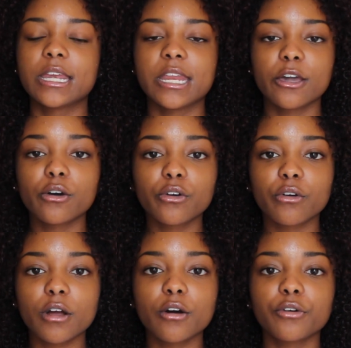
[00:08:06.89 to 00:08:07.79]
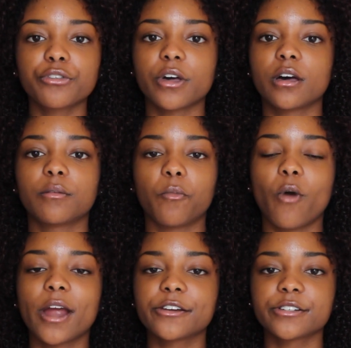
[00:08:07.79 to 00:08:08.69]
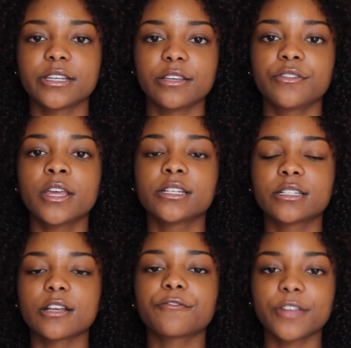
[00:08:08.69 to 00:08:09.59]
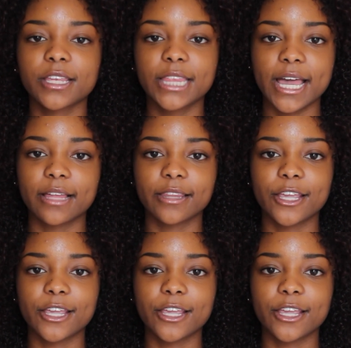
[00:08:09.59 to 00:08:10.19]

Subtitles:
nail growth, whiter teeth, stuff like that.